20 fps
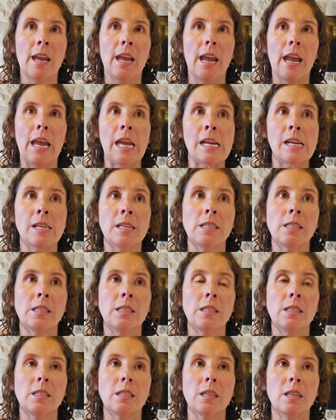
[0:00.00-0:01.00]

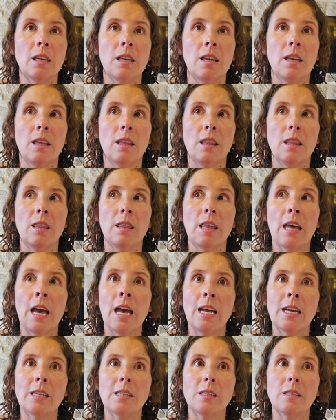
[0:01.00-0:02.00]
And
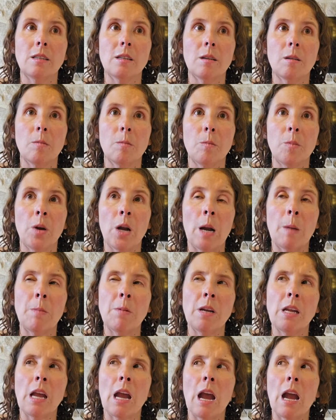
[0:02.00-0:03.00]
that
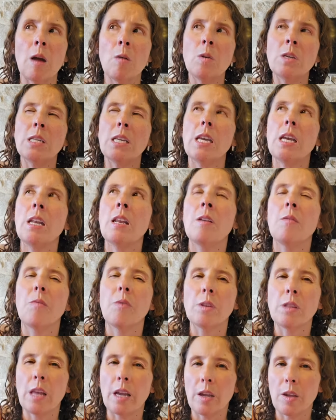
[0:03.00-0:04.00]
property, I was in it
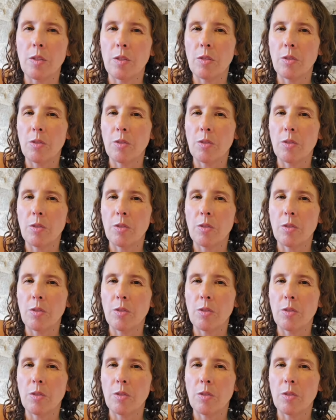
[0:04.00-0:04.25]
for like